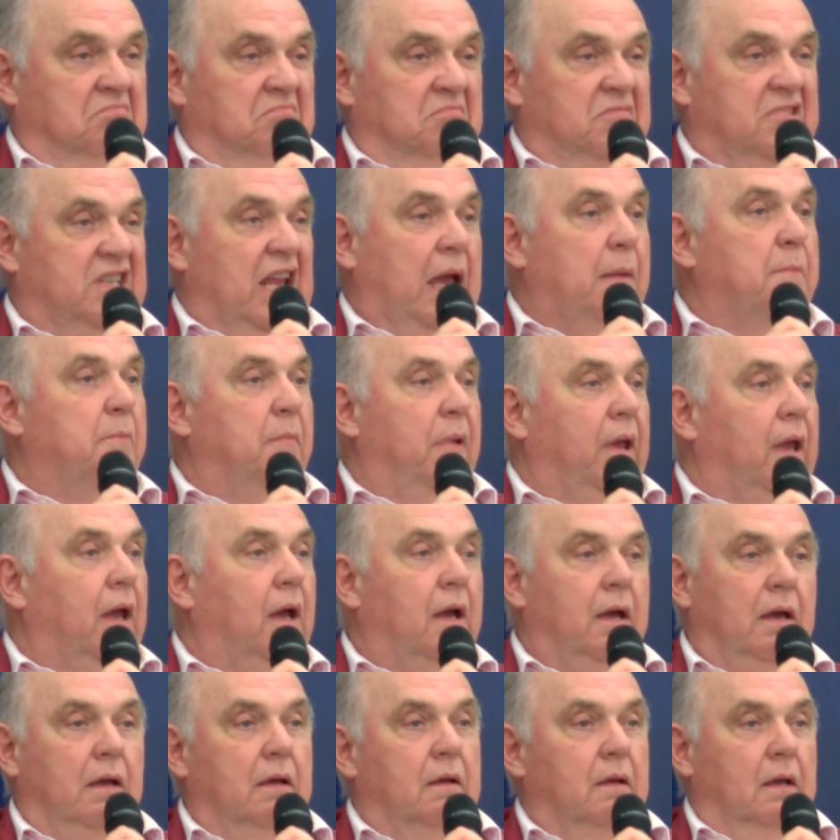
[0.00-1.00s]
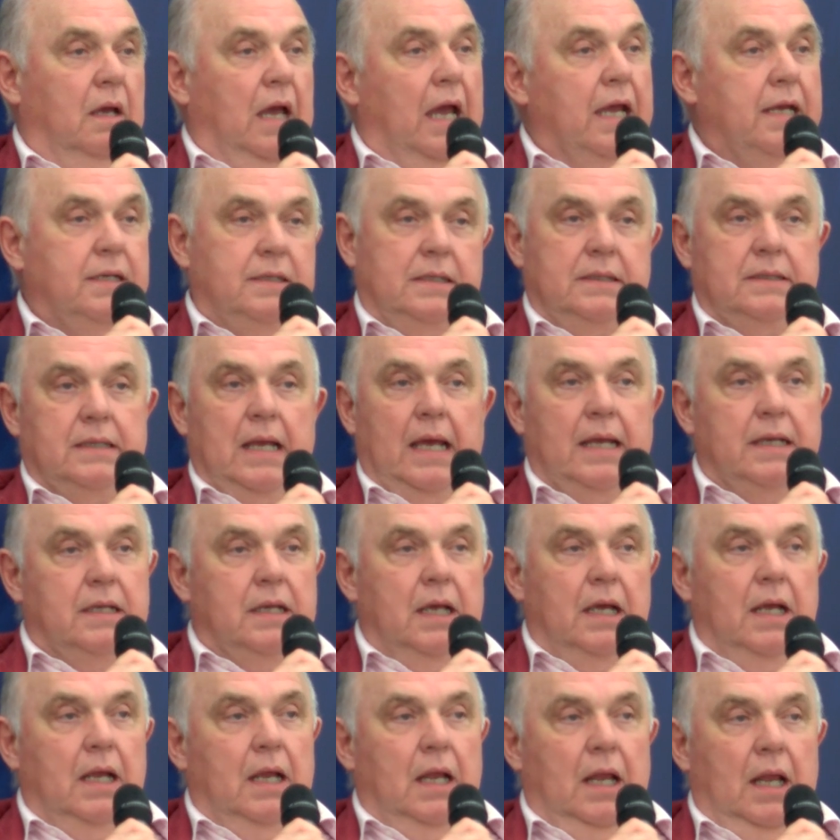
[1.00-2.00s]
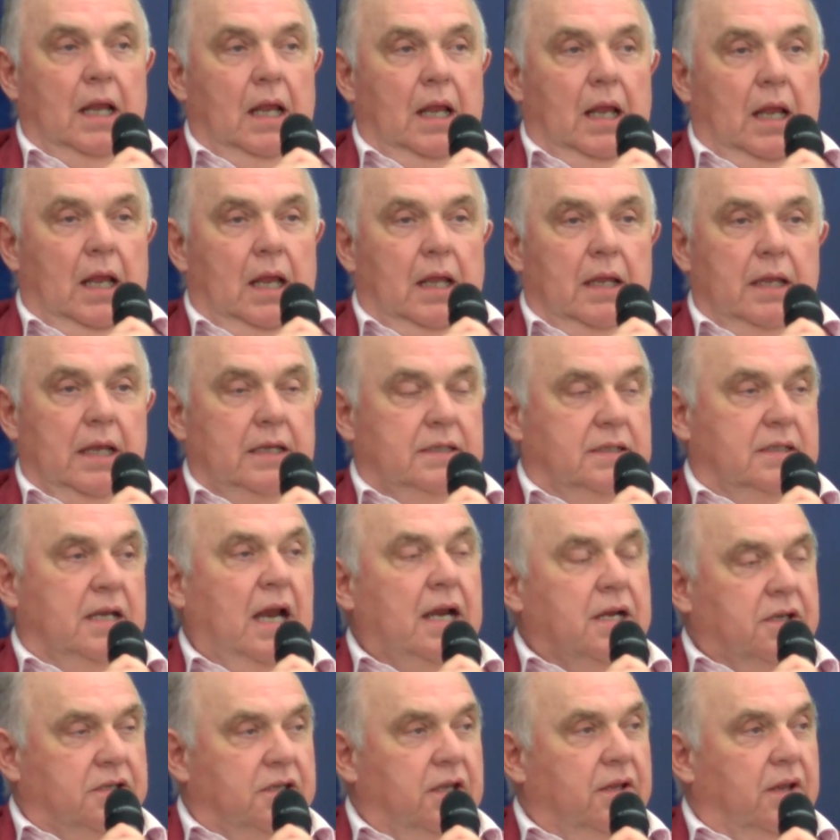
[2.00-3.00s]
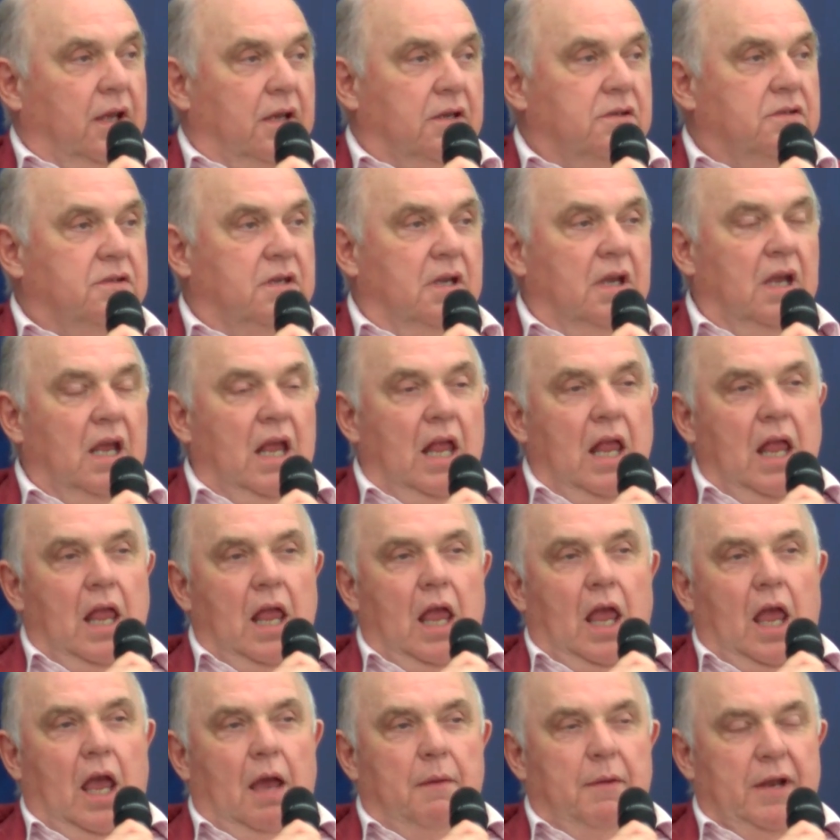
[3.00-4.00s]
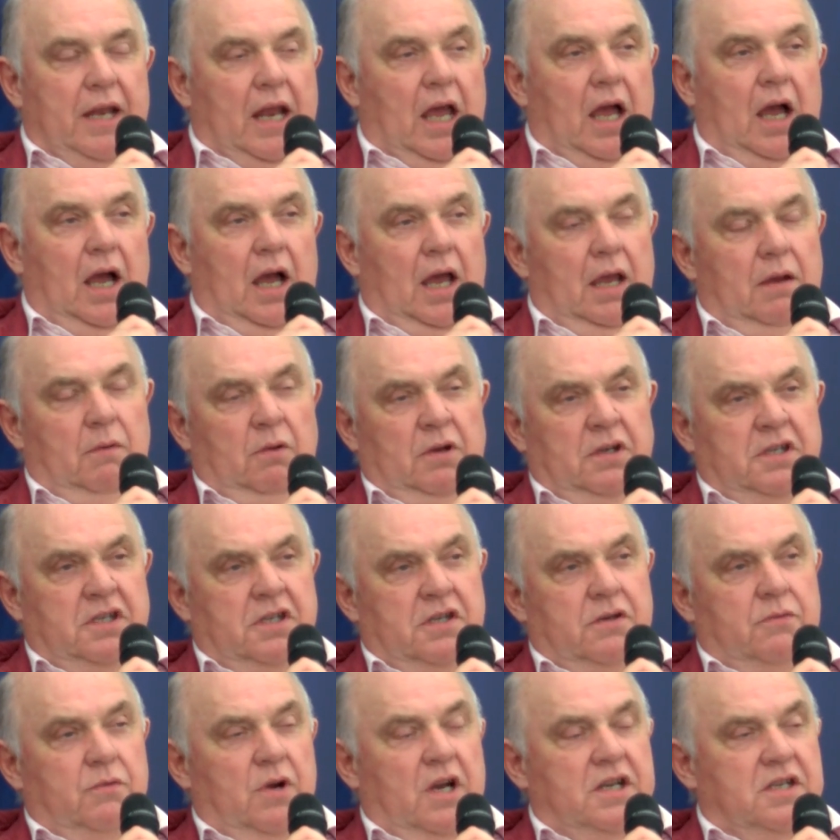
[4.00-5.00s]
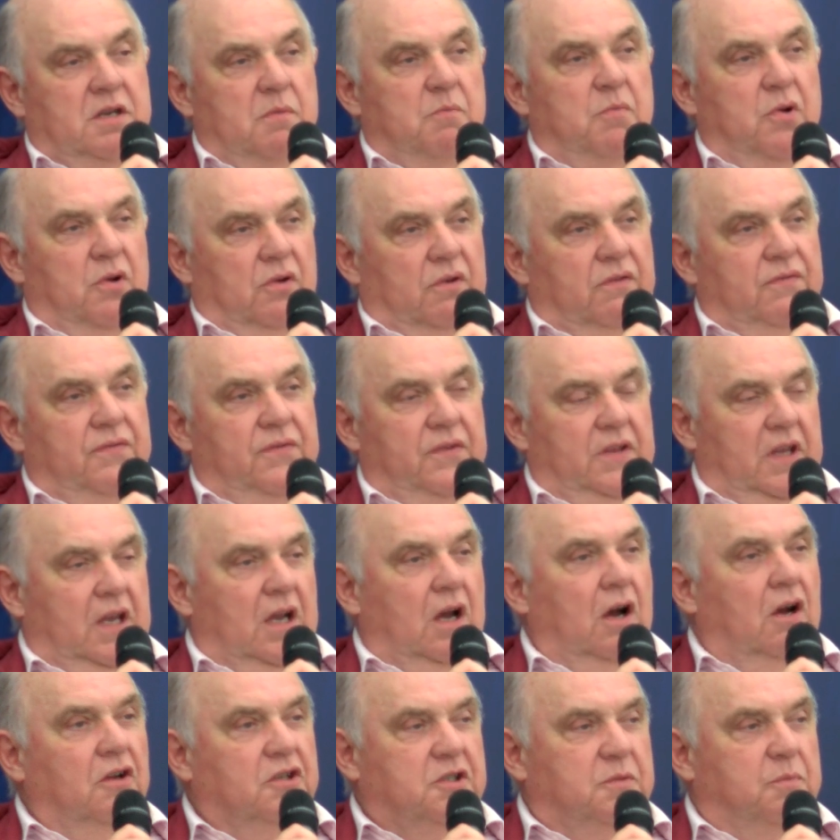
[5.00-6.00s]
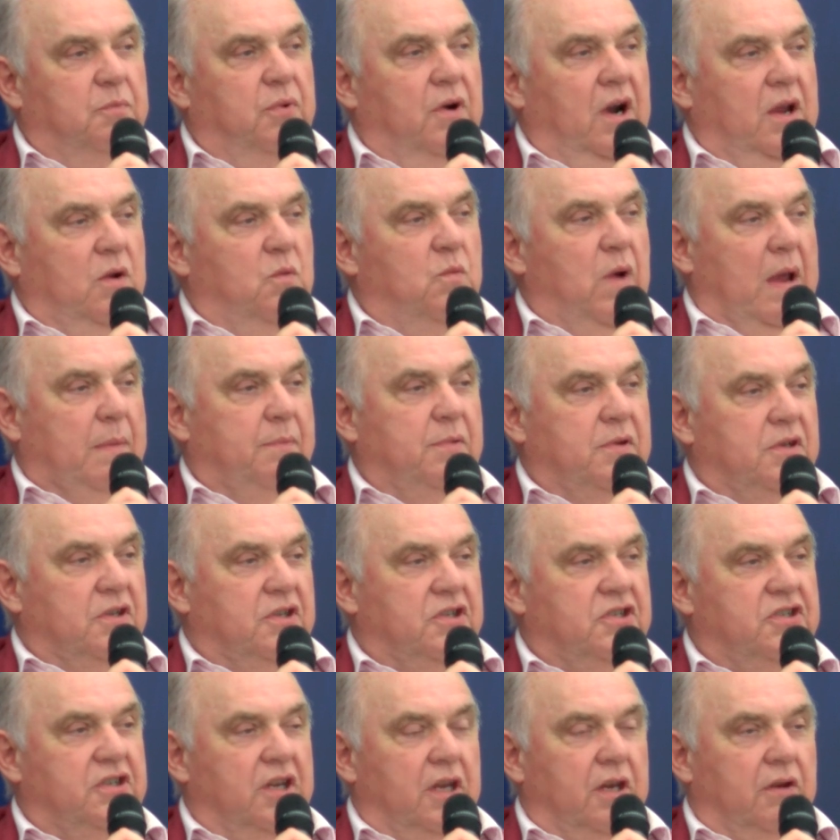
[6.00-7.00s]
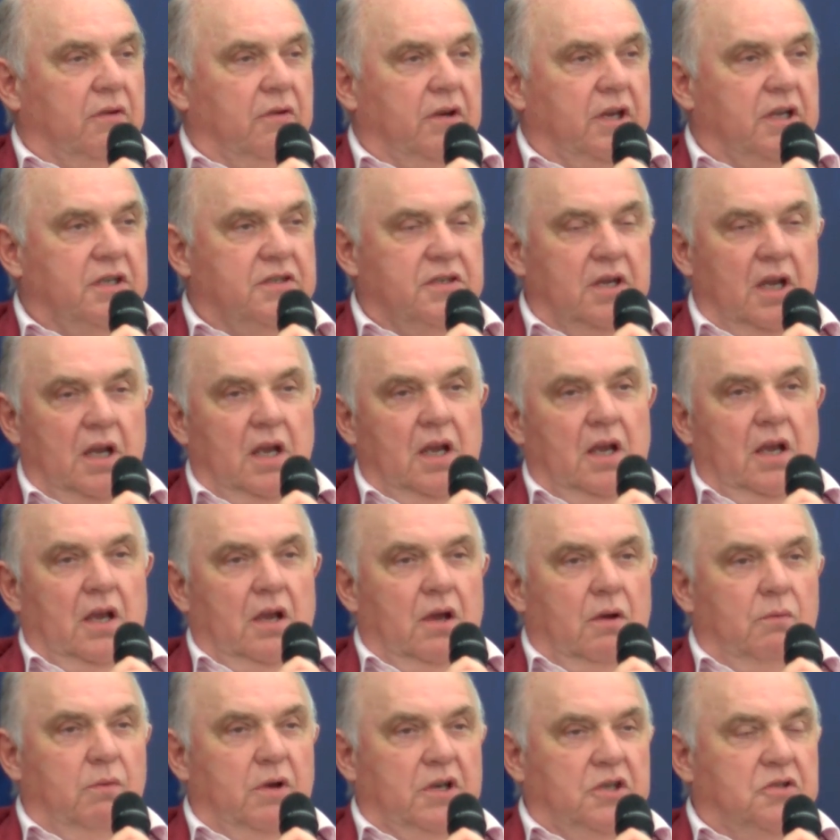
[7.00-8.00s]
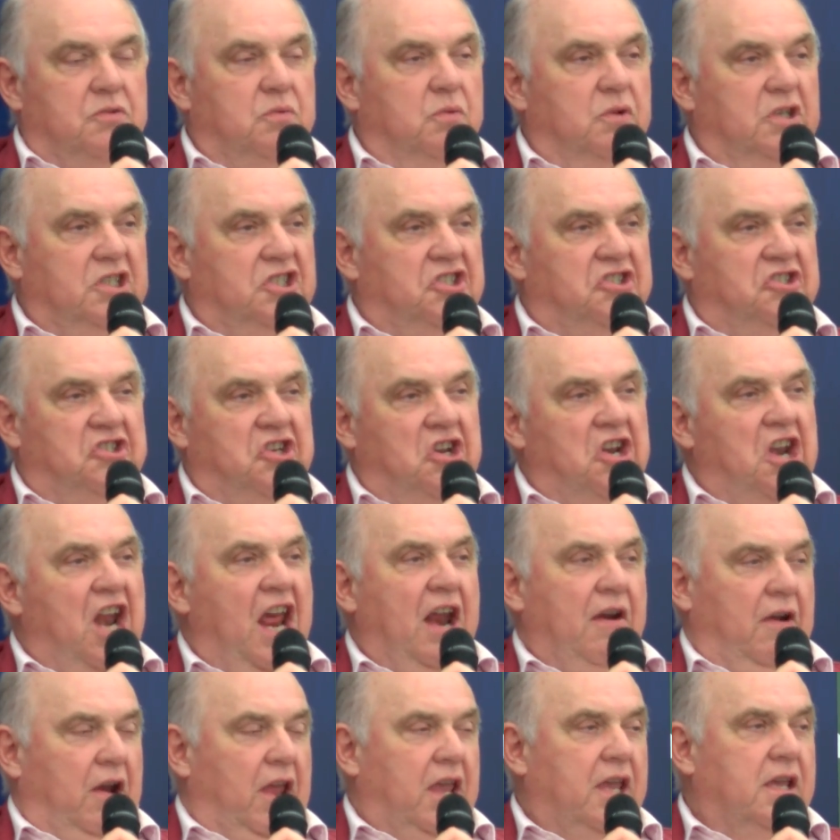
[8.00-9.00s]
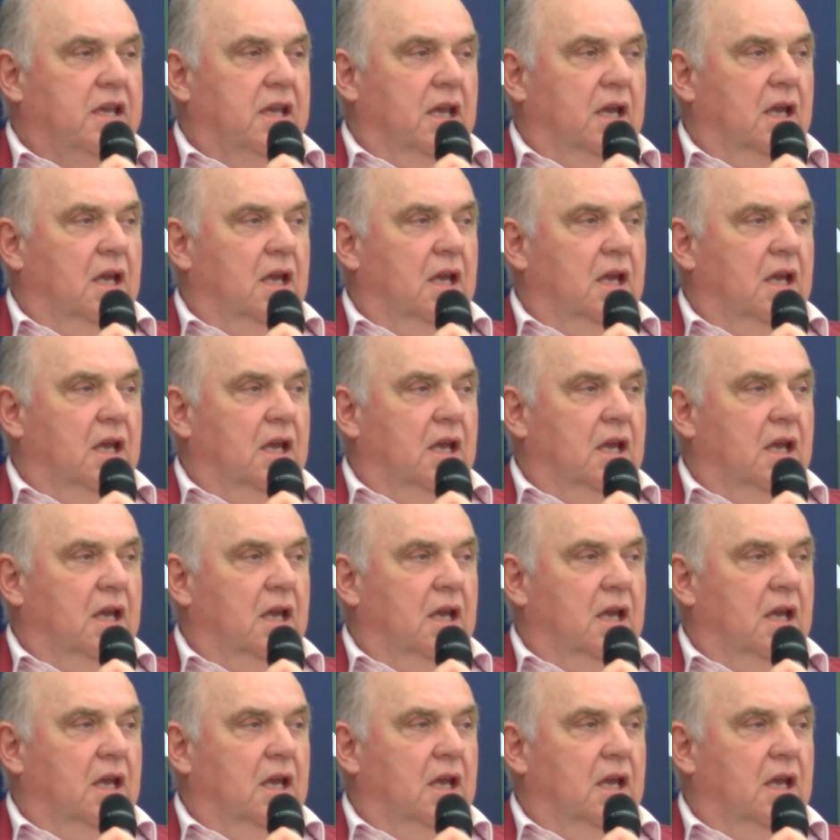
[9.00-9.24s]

Zambia, A to Z. There's stacks of those. But I wanted to write a book for the Osprey Weapons series, which was generic